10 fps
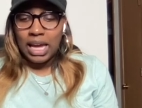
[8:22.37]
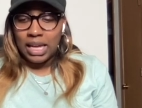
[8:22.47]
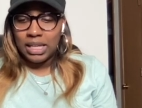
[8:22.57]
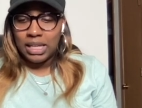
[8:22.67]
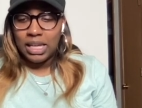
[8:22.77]

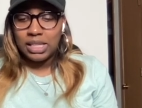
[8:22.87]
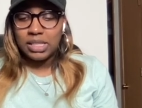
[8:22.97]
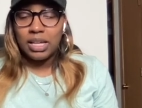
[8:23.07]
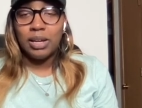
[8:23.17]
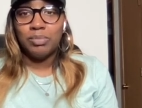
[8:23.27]
And he has
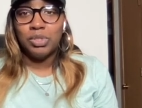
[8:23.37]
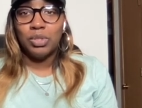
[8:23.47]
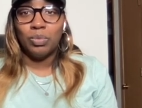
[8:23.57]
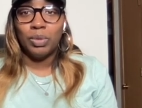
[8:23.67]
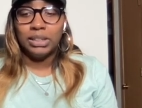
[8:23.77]
come
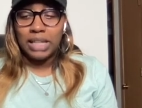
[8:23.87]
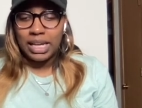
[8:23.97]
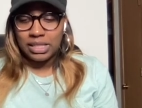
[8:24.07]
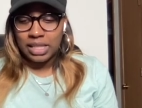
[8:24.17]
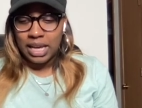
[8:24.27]
to
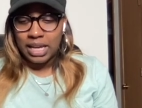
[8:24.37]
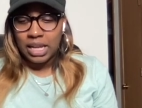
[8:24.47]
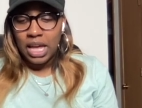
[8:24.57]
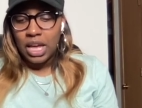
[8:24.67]
realize that